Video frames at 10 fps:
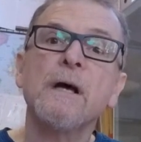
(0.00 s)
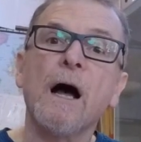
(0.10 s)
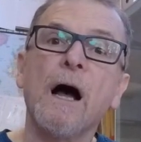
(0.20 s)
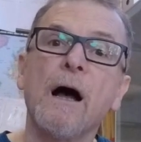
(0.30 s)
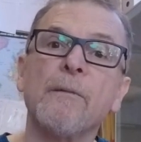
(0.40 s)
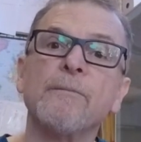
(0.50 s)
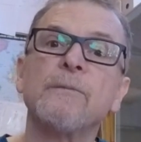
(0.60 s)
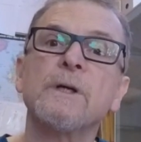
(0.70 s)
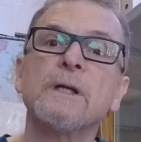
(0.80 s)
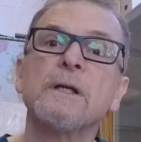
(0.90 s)
um,
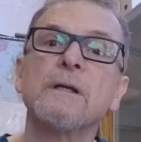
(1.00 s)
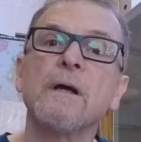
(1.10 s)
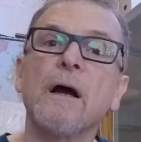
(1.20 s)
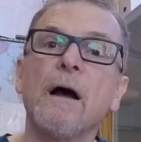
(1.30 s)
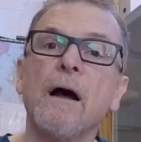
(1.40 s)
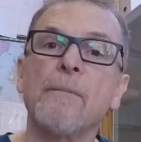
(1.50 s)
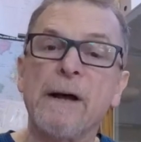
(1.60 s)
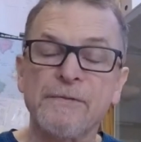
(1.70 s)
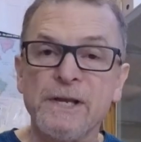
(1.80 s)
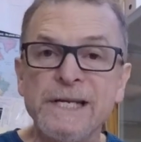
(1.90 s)
uh,
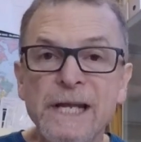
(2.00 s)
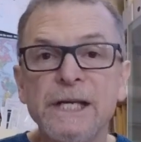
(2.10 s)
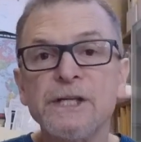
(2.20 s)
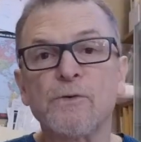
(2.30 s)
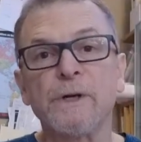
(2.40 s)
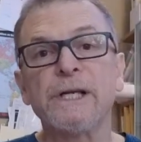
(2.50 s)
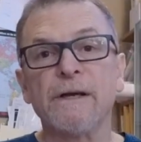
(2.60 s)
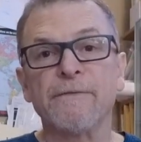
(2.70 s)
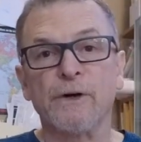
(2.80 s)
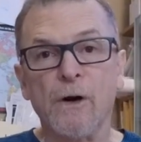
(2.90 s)
about the nitty-gritty
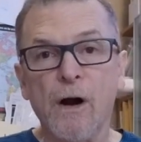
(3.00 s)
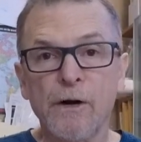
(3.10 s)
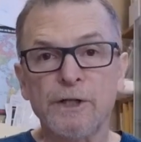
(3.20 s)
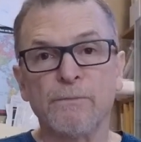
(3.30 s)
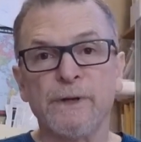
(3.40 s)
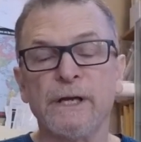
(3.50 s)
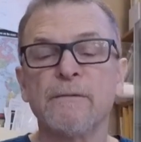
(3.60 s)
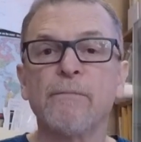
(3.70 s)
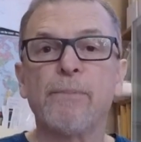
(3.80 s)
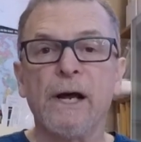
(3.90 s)
of their argument,
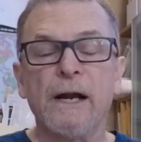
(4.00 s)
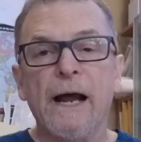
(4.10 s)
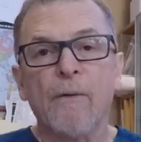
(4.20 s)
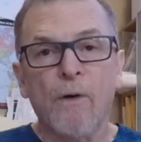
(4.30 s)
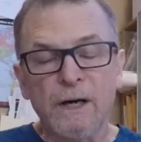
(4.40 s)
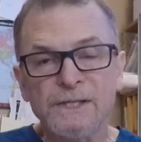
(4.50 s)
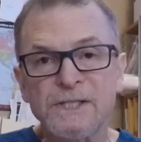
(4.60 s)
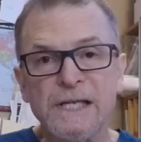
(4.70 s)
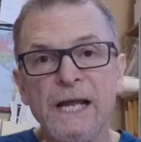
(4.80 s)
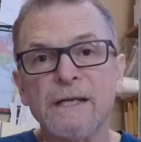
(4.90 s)
but I want to
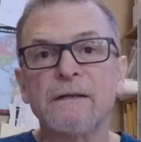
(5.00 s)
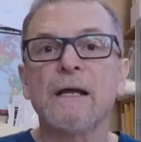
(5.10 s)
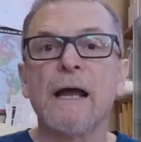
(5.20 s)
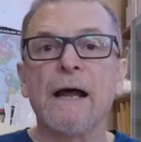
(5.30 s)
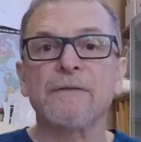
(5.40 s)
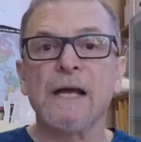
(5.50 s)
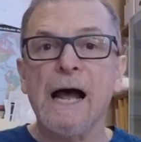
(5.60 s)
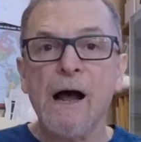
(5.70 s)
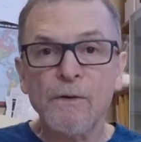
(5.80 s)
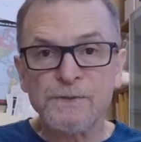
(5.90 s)
state at the
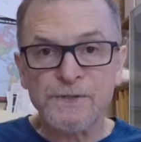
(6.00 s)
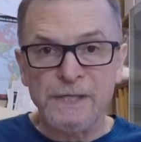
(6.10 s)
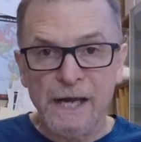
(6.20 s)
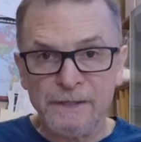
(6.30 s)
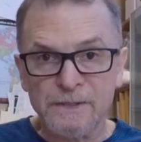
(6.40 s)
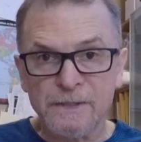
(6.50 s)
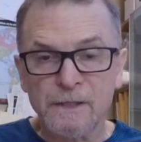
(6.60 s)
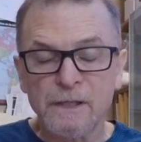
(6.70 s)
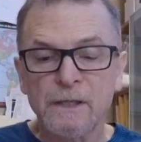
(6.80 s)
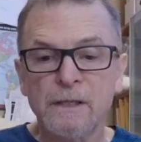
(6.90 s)
outset
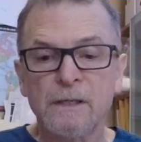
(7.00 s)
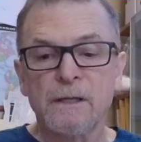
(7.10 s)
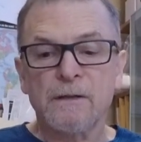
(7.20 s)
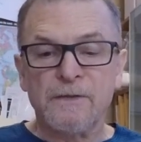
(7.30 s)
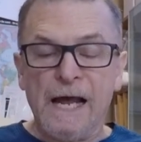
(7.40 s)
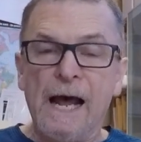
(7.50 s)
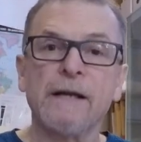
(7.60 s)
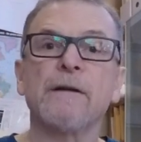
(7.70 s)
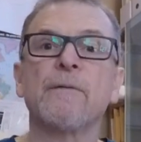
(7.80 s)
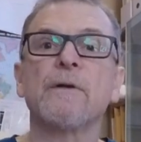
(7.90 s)

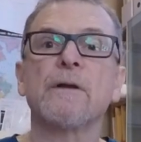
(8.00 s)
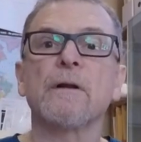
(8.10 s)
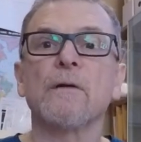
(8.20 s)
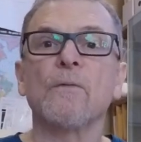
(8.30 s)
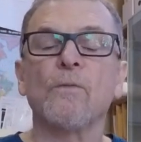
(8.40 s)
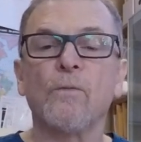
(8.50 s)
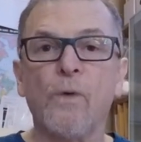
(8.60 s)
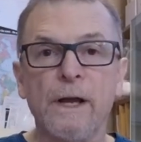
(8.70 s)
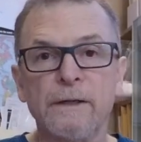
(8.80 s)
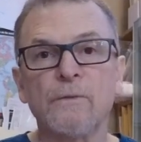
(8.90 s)
that
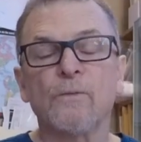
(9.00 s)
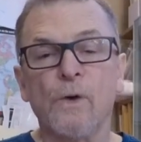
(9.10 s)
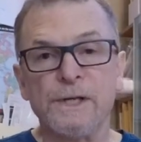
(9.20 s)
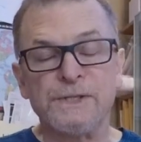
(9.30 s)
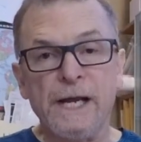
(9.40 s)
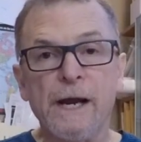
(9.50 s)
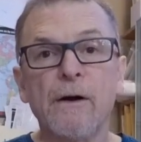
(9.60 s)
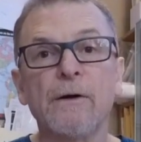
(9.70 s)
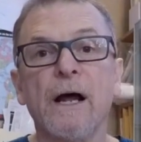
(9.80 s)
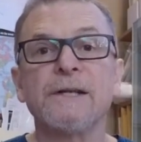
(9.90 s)
what was
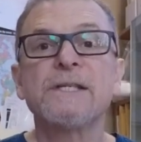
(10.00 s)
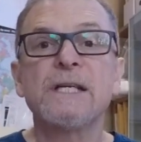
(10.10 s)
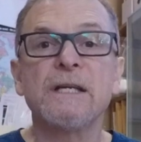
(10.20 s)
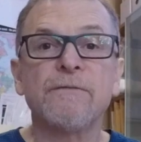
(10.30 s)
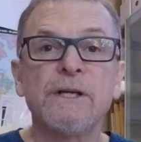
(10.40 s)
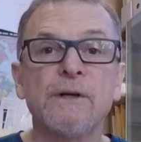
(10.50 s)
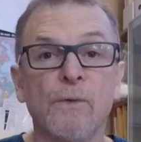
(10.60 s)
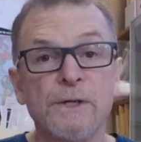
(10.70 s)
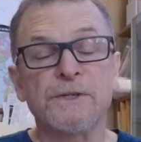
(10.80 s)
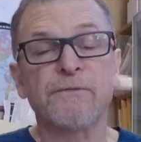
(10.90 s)
aired on T V
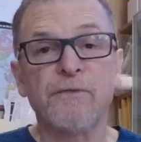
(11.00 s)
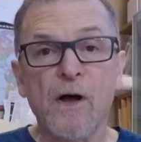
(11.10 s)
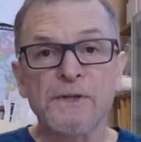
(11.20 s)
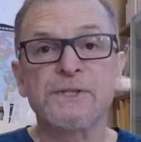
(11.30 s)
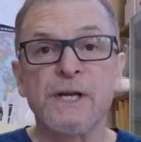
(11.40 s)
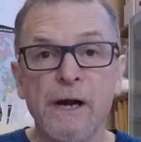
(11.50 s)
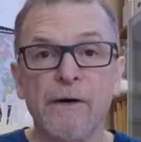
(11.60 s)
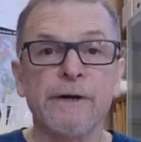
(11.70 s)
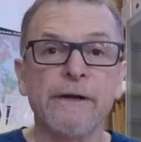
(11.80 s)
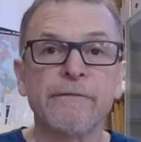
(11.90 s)
was a false
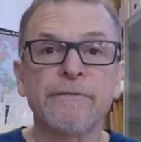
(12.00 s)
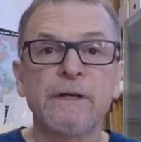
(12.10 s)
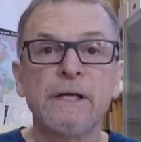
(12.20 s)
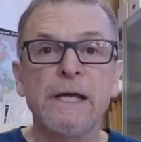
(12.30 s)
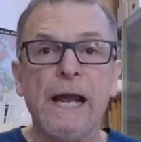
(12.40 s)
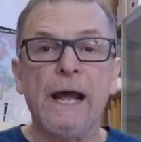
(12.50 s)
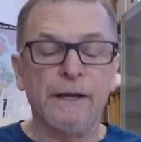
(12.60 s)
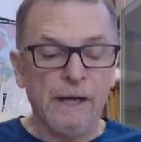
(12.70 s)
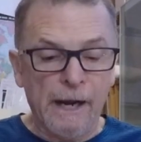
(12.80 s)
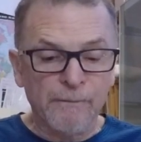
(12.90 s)
narrative,
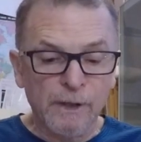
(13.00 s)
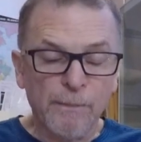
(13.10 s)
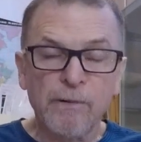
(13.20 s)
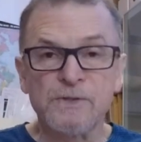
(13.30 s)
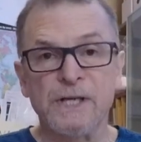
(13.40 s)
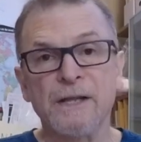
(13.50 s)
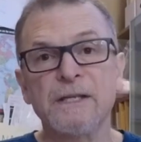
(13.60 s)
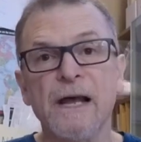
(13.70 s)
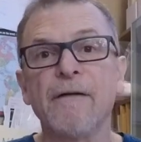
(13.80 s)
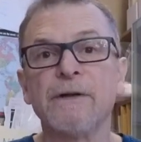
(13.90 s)
and I'm going to present
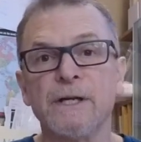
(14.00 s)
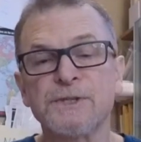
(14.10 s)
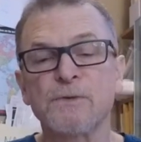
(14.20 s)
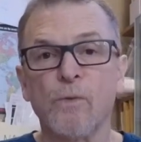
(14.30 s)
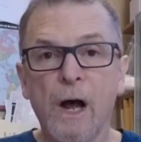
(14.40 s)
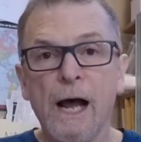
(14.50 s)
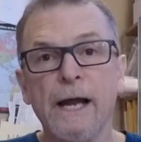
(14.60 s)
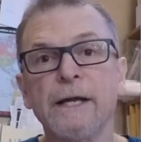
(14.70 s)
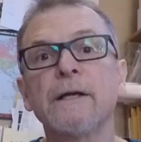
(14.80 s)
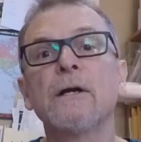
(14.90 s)
the evidence
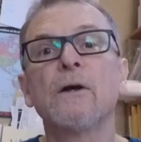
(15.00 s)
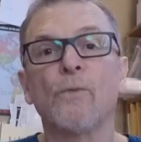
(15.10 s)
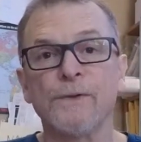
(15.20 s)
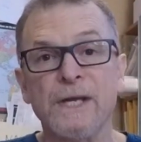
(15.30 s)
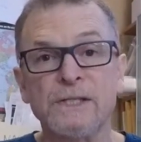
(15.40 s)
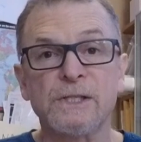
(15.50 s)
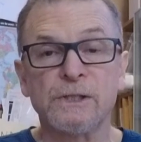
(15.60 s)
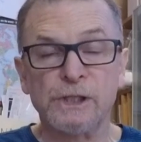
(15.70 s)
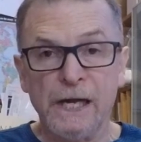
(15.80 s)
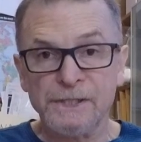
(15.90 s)
why what they
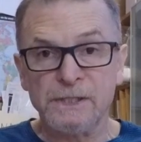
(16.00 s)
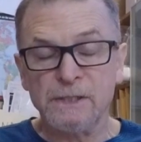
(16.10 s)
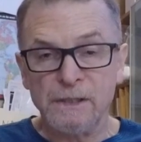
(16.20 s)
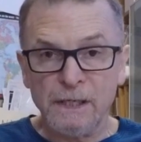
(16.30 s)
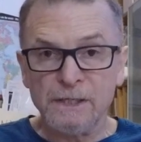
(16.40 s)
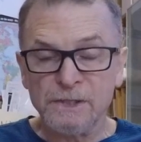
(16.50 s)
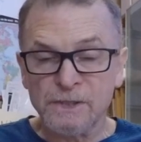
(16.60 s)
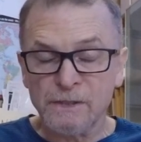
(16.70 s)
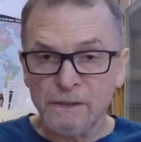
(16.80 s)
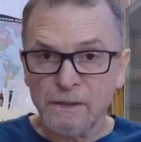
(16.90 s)
suggest
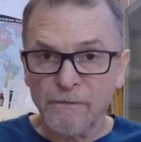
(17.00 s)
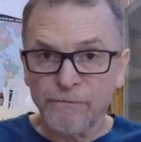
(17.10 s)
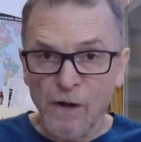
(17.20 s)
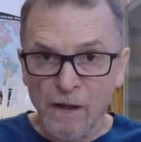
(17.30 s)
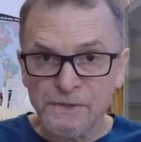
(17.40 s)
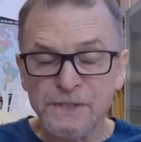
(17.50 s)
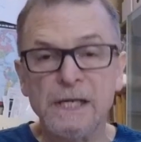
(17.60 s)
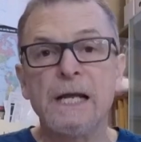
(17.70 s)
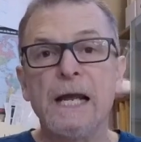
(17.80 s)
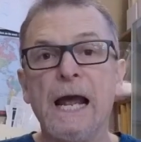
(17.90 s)
is false,
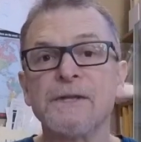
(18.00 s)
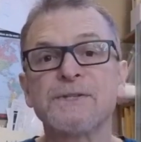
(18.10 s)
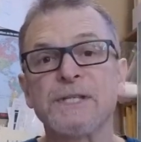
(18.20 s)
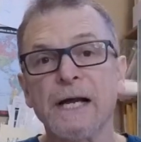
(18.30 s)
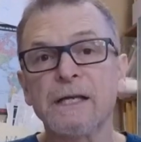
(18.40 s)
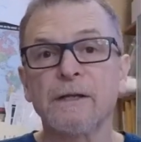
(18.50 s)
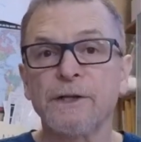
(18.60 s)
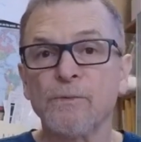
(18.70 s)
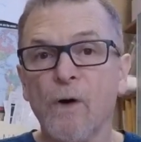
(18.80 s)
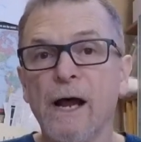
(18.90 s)
and
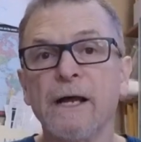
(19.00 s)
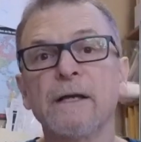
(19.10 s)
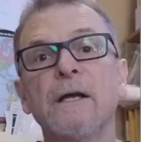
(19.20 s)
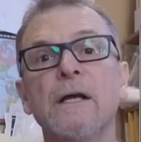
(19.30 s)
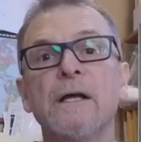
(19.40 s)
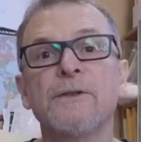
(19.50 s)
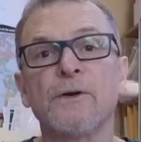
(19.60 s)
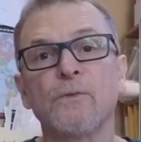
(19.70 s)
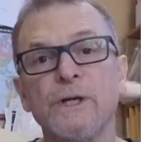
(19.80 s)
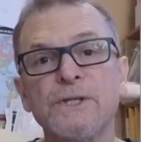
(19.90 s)
secondly, why
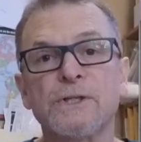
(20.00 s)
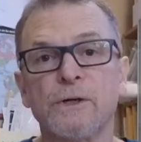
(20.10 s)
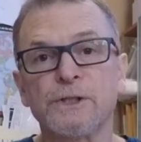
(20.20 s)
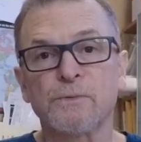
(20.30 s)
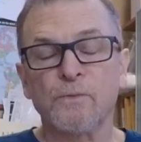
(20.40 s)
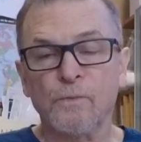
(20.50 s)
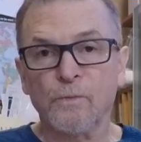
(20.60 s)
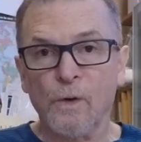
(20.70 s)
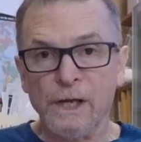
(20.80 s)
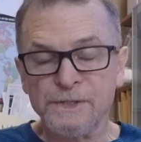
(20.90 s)
their research
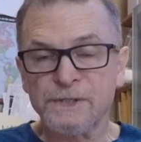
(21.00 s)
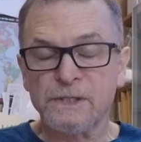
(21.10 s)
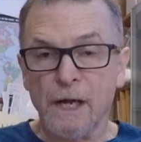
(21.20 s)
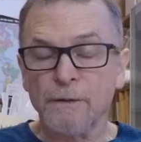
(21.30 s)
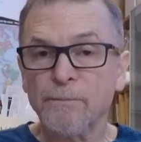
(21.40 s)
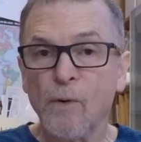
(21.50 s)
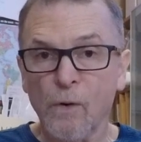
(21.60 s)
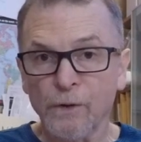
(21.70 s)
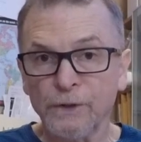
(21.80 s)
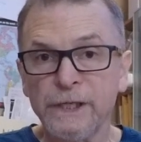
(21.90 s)
was done
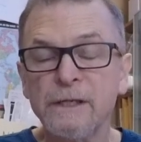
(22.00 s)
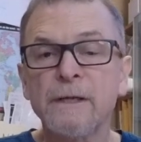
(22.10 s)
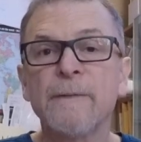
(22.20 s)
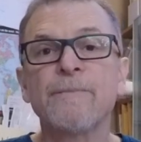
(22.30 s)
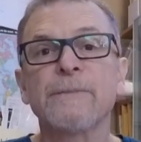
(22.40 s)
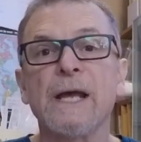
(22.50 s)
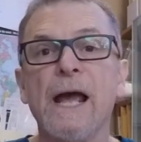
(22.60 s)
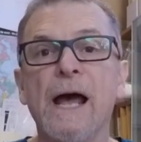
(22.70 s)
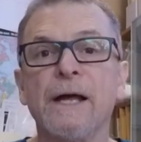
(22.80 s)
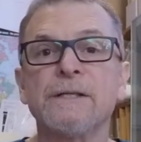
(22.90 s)
poorly
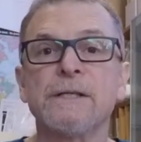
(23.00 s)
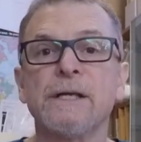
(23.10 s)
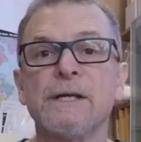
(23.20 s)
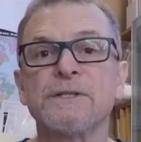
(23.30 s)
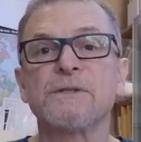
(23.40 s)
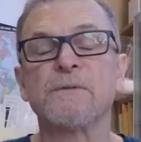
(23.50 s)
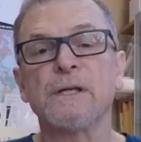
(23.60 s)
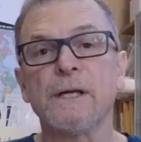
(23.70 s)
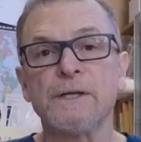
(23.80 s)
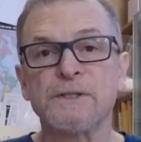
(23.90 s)
and is,
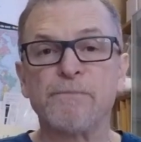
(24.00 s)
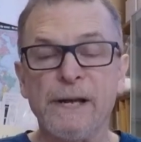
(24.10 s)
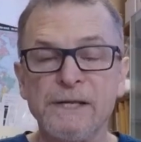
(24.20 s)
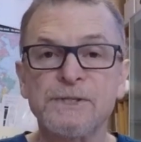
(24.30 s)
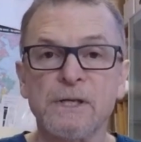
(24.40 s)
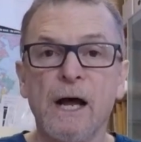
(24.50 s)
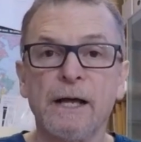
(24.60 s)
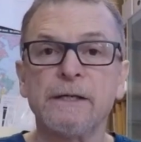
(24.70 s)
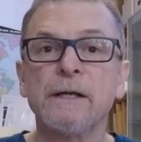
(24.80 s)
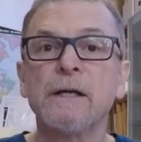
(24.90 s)
is based
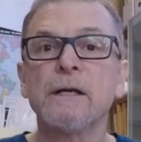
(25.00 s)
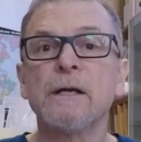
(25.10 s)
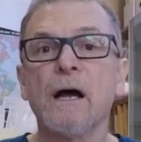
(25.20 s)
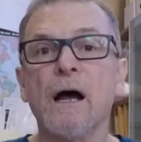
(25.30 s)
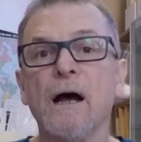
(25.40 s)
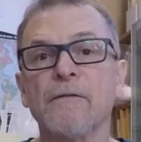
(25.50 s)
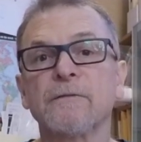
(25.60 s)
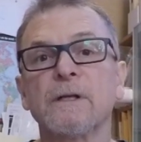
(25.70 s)
on uh,